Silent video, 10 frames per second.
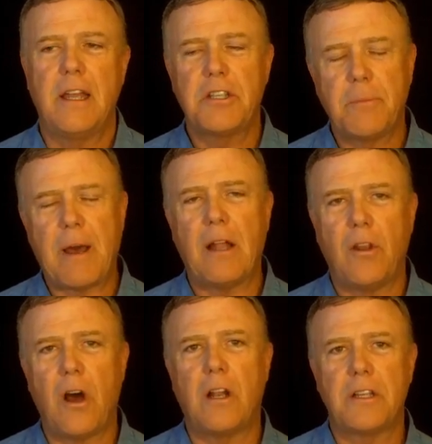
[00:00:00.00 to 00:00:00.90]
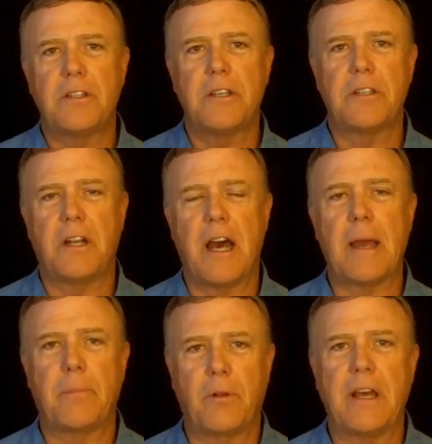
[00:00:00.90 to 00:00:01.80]
And it's about lawlessness in
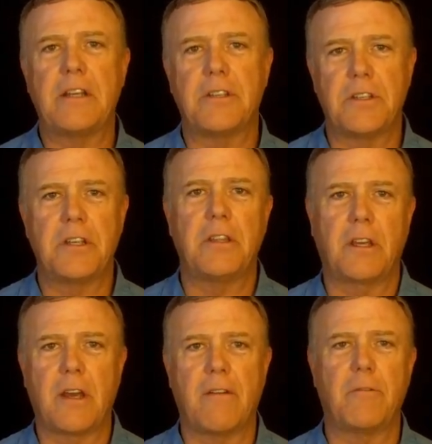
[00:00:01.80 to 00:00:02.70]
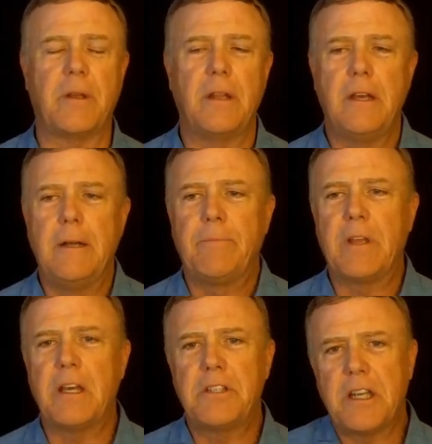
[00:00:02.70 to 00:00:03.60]
high places in the government.
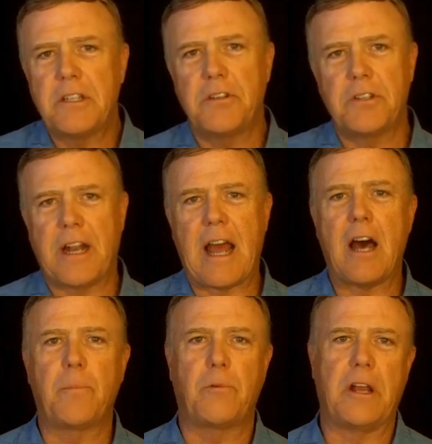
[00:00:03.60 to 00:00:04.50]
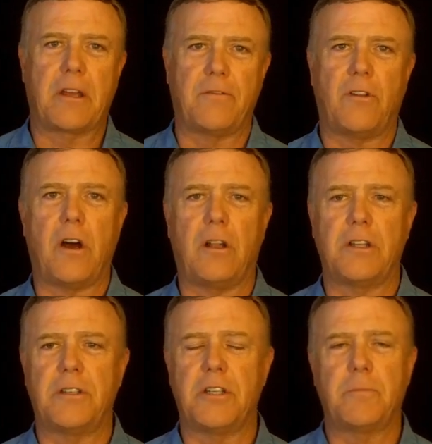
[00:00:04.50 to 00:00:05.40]
Now, he says there's an outbreak of
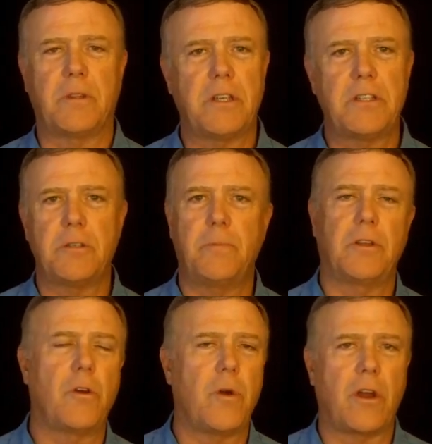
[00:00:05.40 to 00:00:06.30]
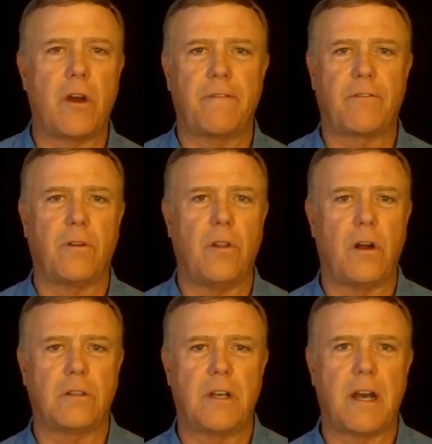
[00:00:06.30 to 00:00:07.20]
lawlessness, but this has been going on for a
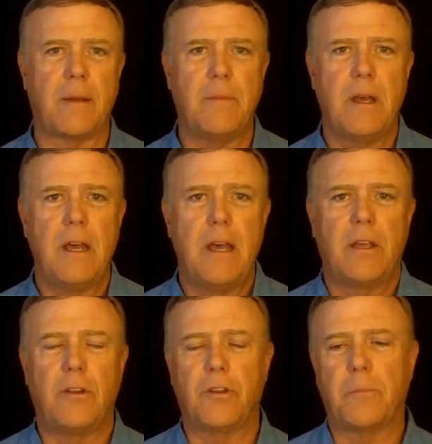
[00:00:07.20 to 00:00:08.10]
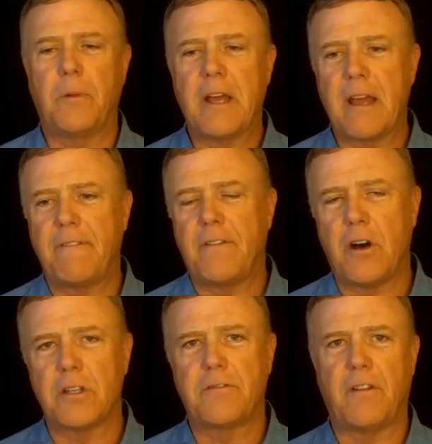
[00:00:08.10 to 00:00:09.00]
long time. You know, the planned
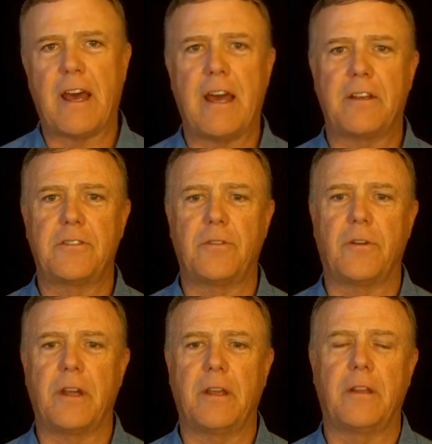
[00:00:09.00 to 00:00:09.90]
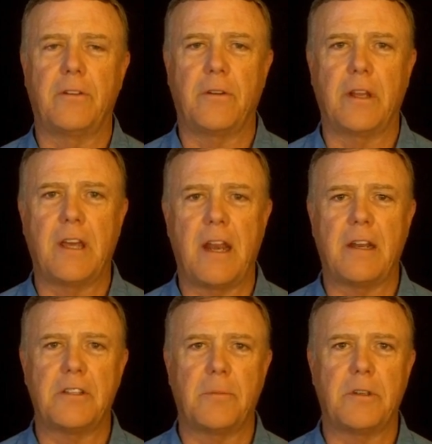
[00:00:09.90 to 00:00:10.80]
false flags during
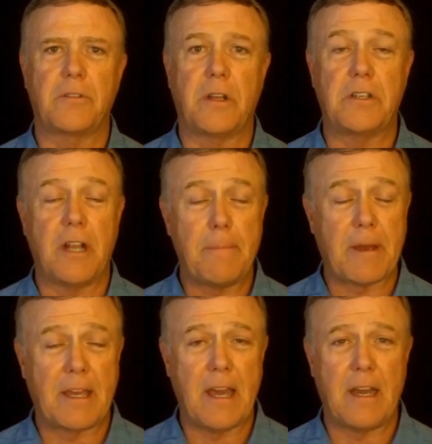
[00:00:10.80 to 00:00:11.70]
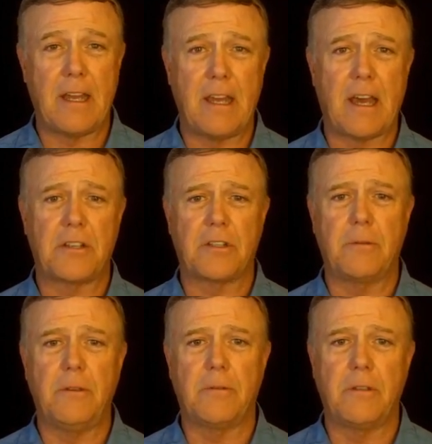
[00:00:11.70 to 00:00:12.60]
Kennedy's administration, not by Kennedy, he
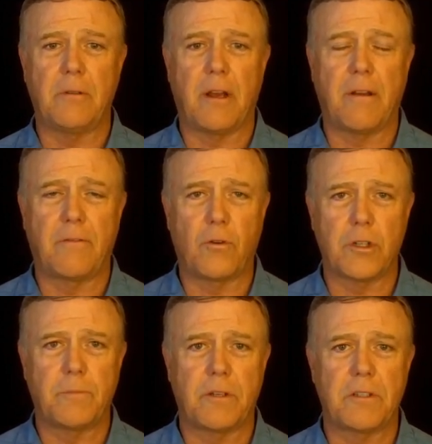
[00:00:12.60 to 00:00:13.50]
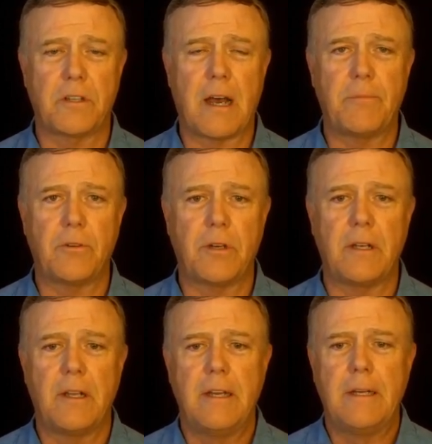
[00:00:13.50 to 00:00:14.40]
actually, of course, put a stop to
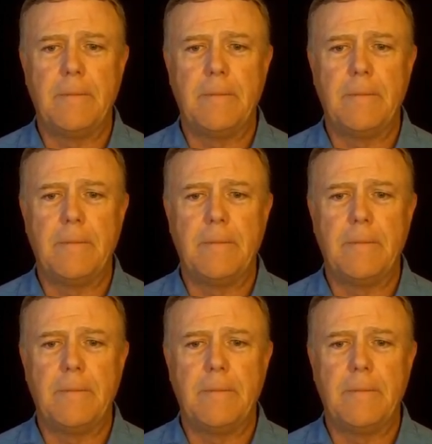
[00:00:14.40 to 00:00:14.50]
it.